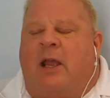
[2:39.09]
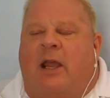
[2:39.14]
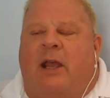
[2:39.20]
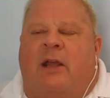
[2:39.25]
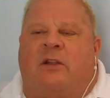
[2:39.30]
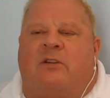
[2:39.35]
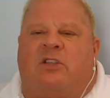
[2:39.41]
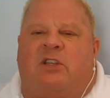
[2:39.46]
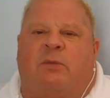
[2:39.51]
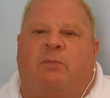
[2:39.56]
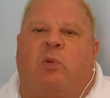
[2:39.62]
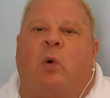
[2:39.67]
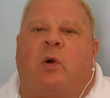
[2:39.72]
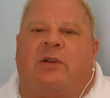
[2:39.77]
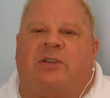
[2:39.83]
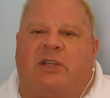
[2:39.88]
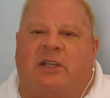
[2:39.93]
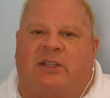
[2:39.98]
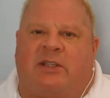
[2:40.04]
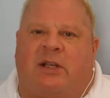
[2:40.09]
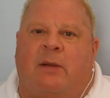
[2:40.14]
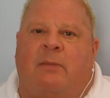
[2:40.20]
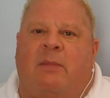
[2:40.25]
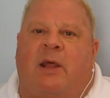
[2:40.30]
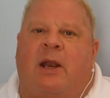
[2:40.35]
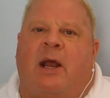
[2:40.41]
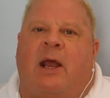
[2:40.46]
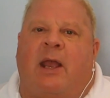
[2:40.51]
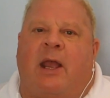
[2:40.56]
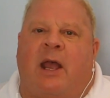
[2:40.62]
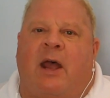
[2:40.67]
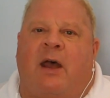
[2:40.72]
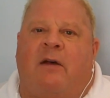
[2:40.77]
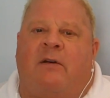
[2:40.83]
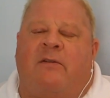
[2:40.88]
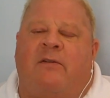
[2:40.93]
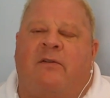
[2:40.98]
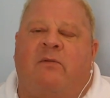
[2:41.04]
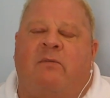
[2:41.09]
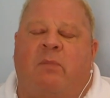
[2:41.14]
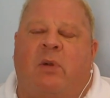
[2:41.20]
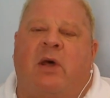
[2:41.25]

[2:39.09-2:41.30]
and support system that I have.